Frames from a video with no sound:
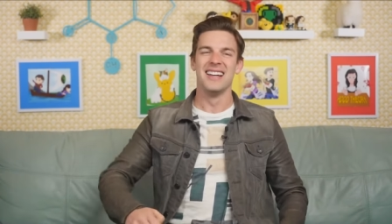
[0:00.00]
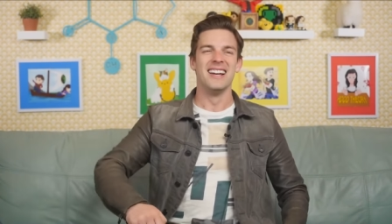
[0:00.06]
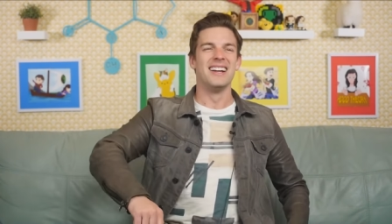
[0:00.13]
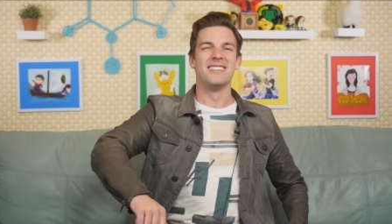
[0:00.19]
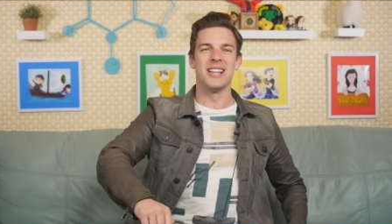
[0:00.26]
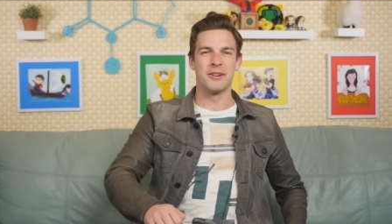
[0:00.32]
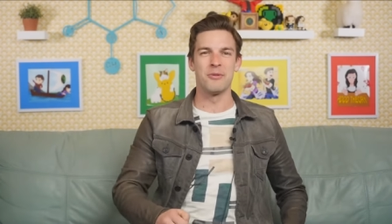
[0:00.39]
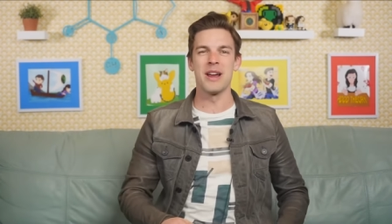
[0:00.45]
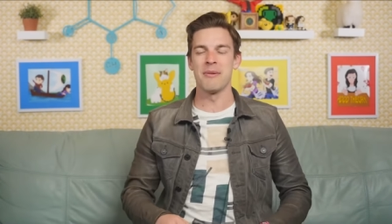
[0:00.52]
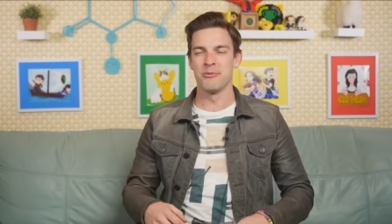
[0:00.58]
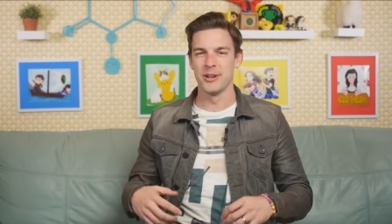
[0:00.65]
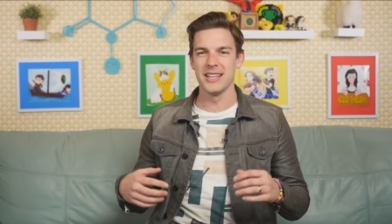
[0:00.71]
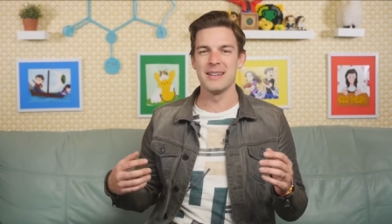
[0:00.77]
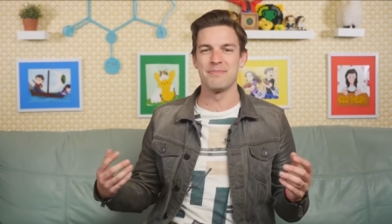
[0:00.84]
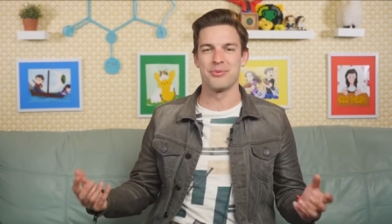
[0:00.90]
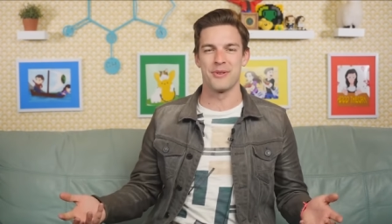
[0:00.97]
Like when I'm
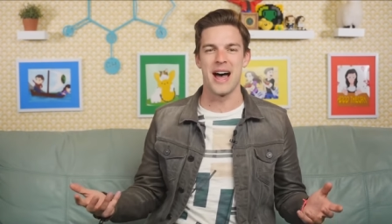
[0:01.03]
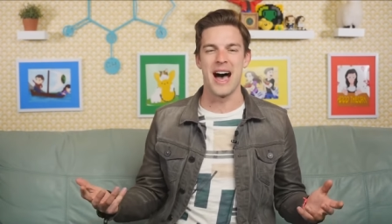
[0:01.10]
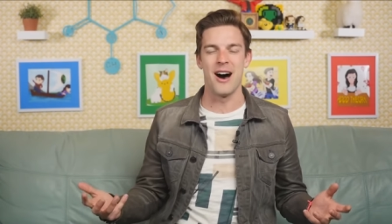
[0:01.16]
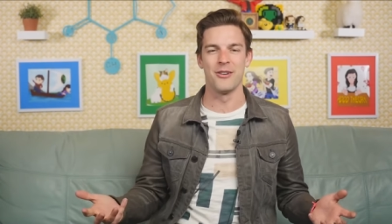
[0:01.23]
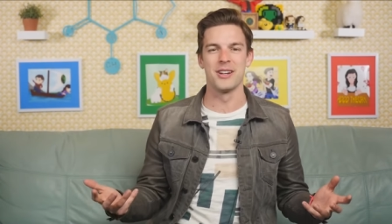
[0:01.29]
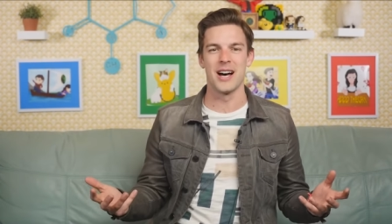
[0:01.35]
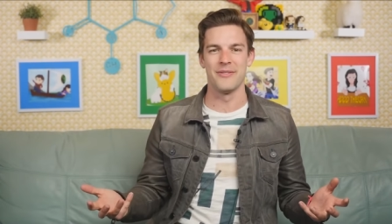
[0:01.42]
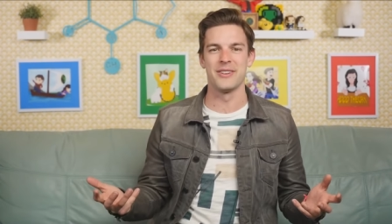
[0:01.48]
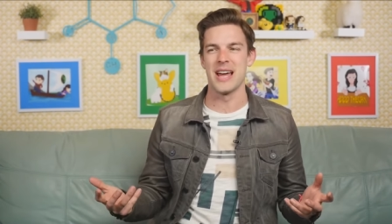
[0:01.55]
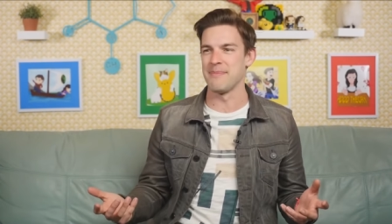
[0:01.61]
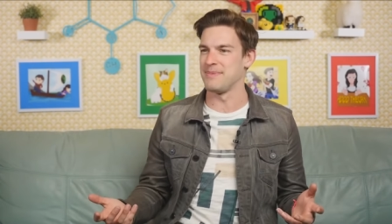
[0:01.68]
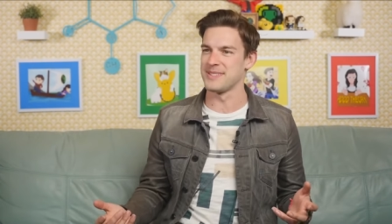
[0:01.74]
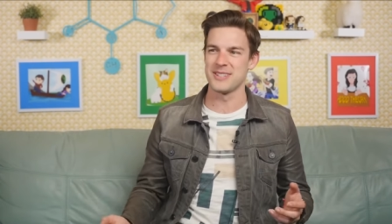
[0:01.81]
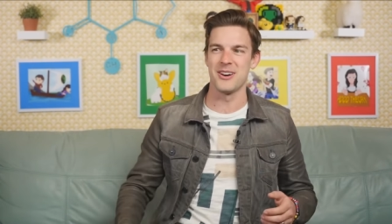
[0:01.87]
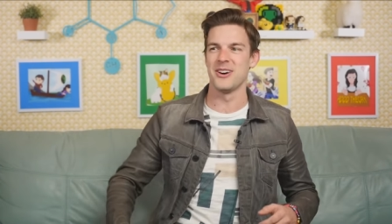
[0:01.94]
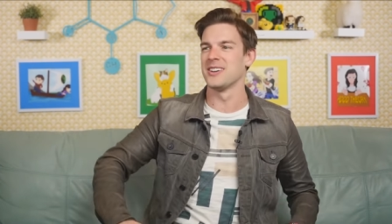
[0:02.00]
really proud of an
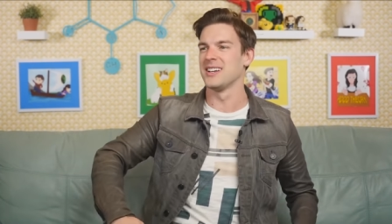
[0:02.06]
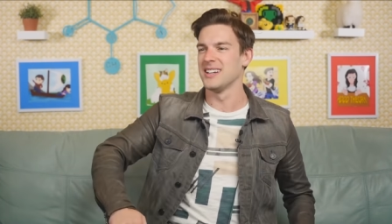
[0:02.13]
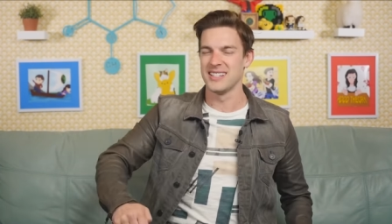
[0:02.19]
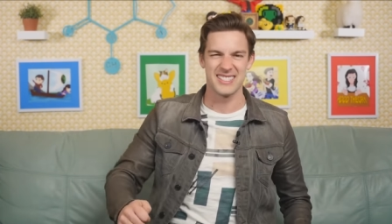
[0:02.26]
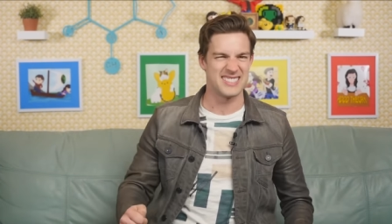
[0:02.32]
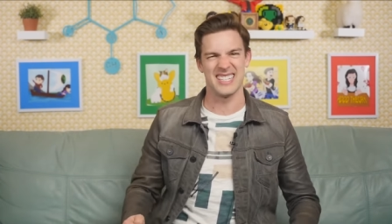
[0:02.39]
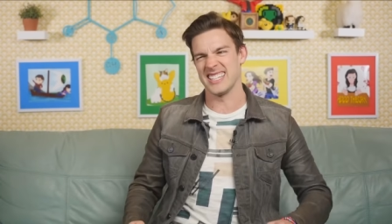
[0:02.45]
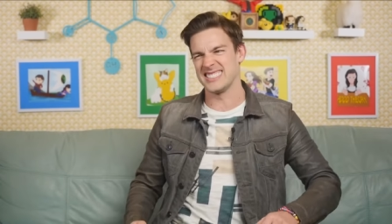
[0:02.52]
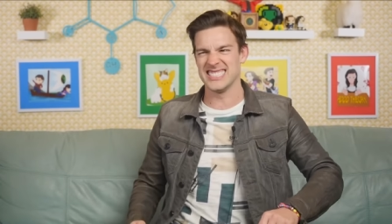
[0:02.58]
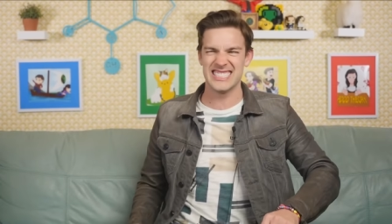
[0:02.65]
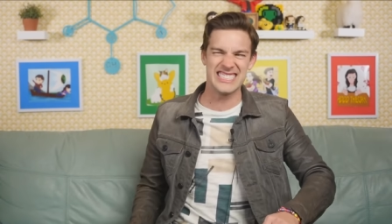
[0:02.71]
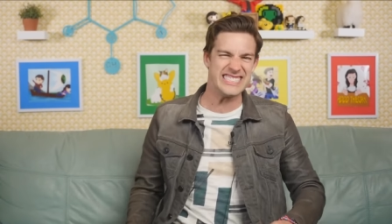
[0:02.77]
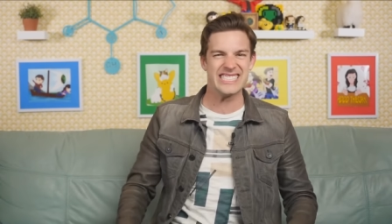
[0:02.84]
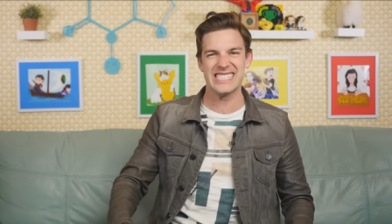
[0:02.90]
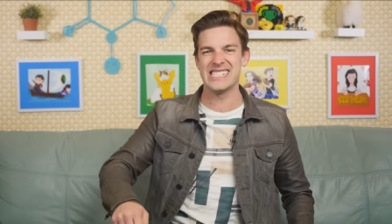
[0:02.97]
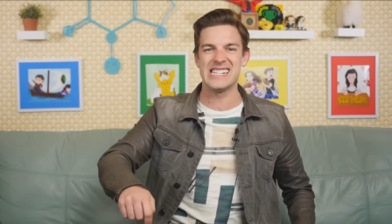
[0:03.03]
episode, it's like,
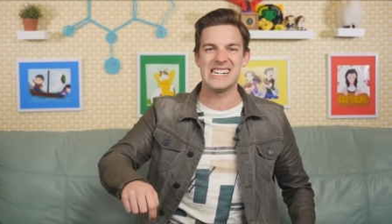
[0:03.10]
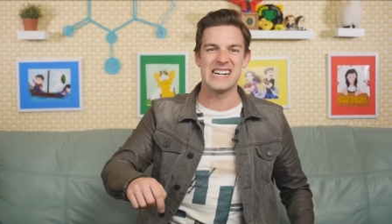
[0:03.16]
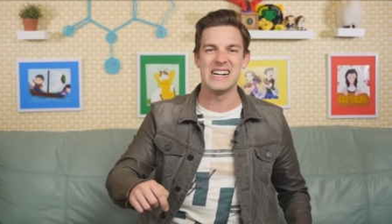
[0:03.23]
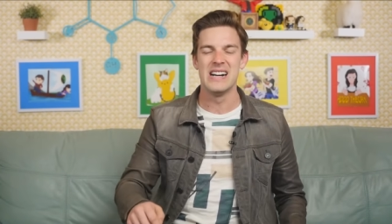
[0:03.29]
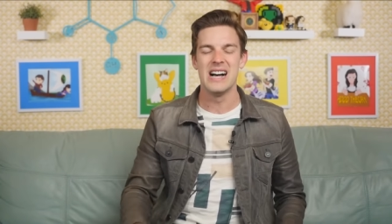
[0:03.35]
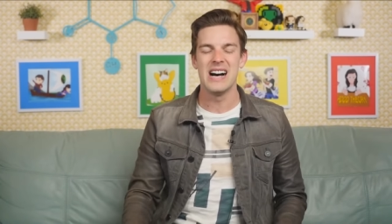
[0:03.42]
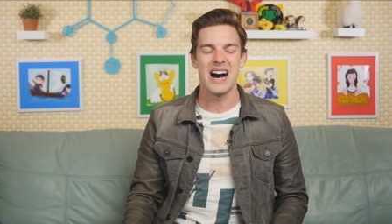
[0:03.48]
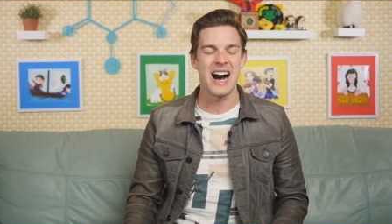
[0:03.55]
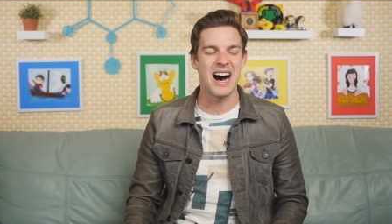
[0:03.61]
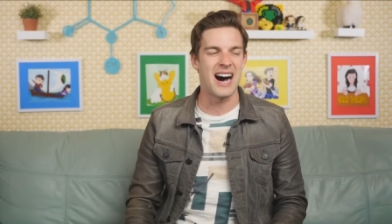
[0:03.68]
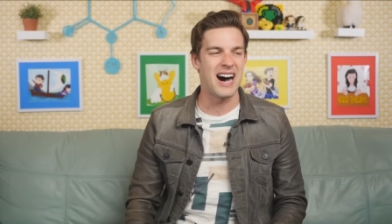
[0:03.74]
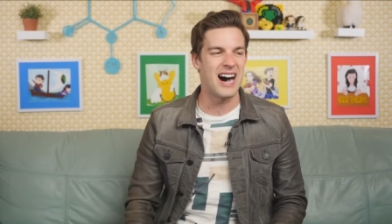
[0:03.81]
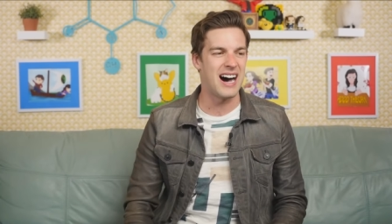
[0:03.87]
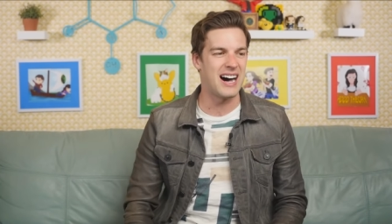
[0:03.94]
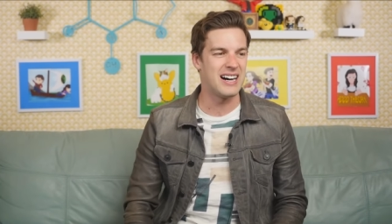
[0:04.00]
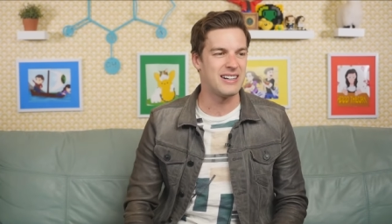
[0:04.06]
yeah,
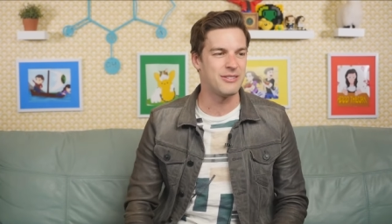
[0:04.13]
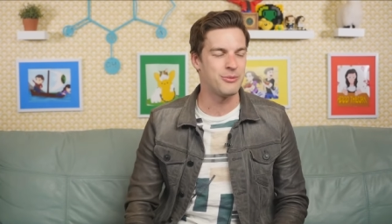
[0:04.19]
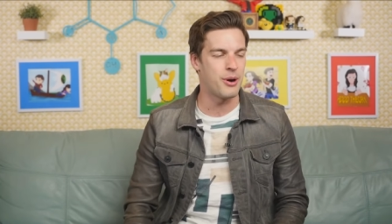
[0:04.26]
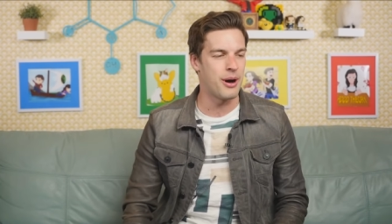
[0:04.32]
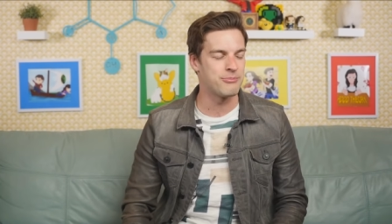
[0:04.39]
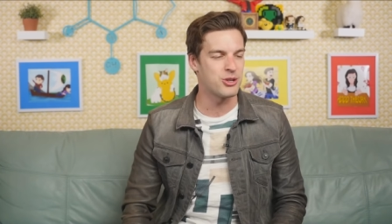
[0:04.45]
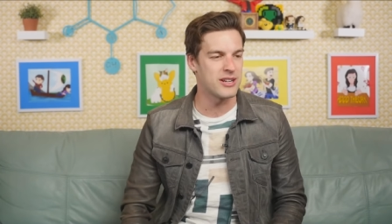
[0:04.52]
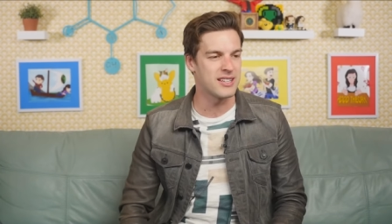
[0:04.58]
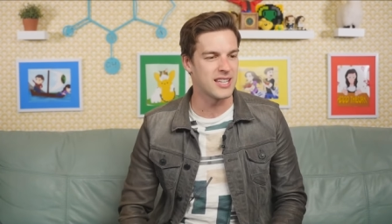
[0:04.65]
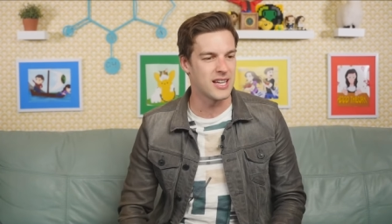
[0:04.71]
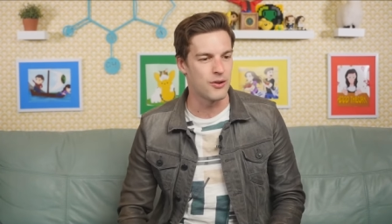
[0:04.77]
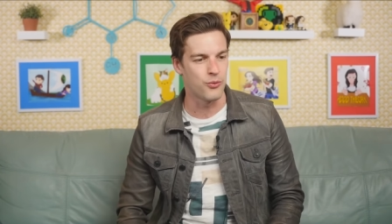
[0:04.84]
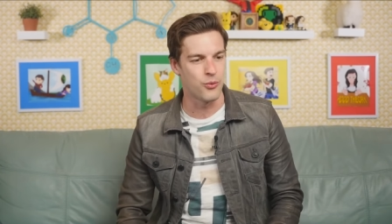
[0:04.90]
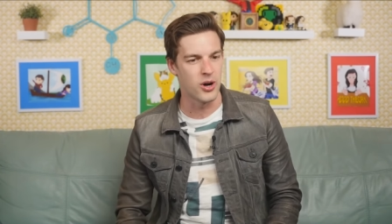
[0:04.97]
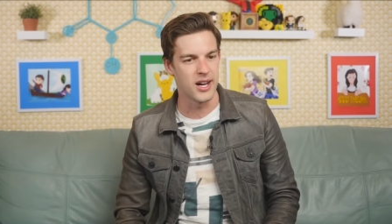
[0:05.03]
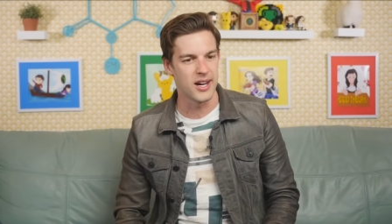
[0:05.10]
uh, well, I'm trying to think
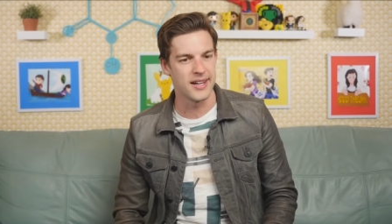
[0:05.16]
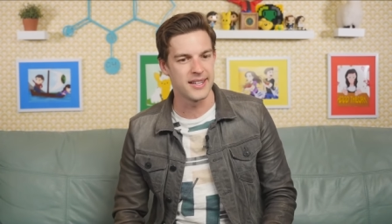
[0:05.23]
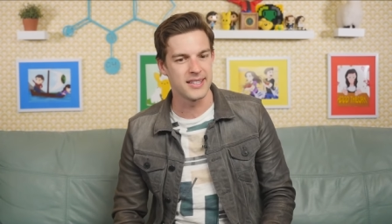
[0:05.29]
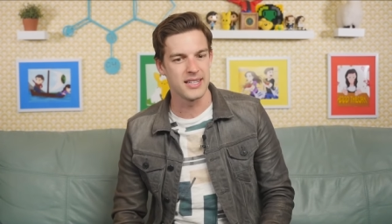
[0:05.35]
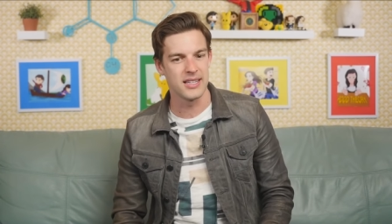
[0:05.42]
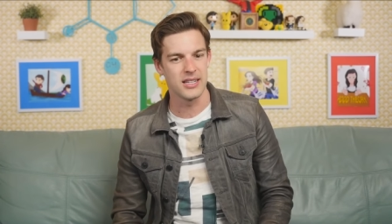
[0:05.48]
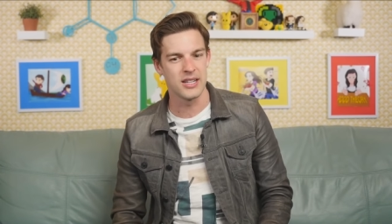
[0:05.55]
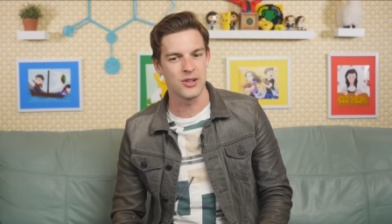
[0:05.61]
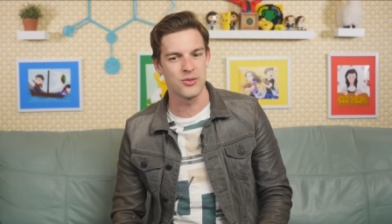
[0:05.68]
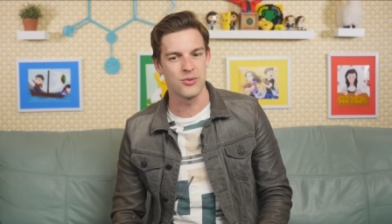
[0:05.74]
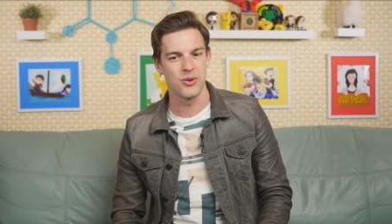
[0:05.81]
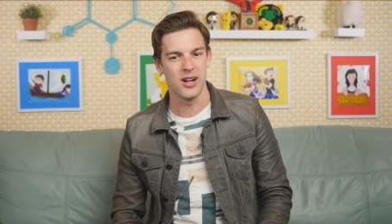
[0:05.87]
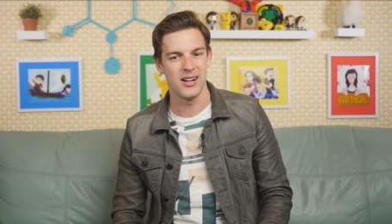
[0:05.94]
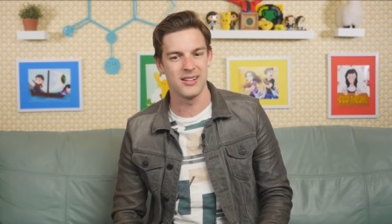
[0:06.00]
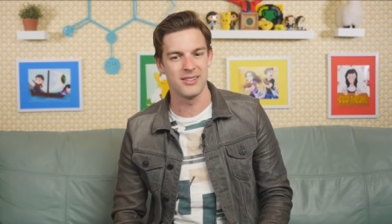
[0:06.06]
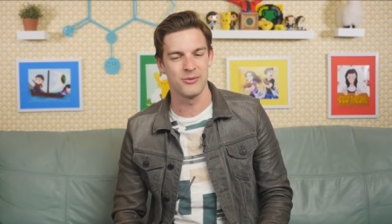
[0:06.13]
of one in.
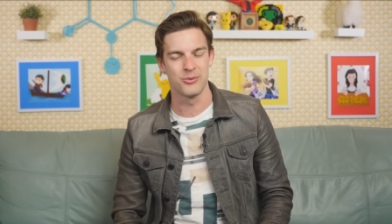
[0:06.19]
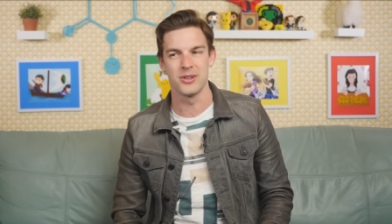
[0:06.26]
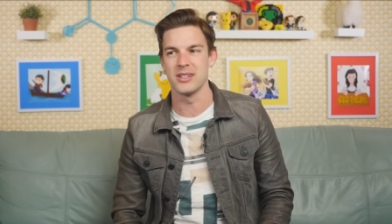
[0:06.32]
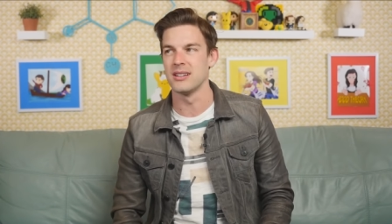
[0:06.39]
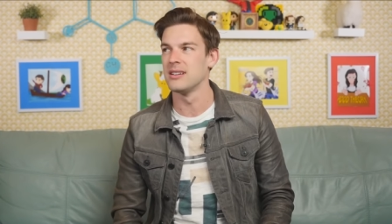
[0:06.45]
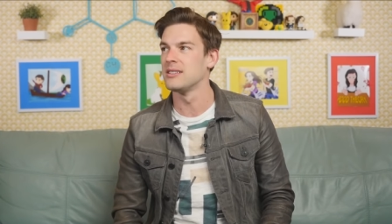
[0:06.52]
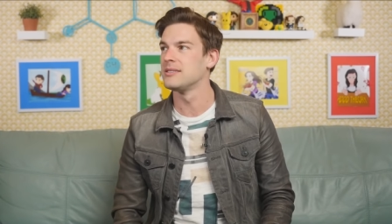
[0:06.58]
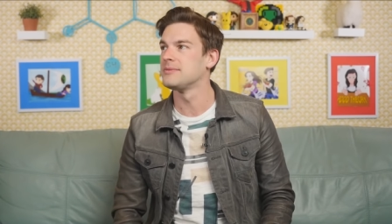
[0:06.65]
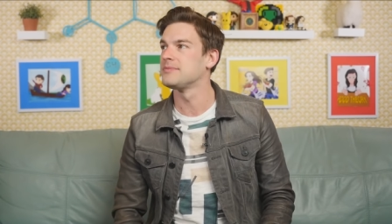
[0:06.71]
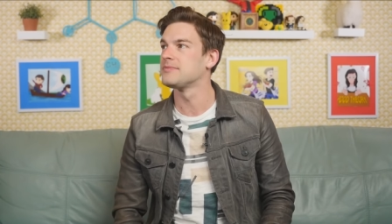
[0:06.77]
Uh, My favorite is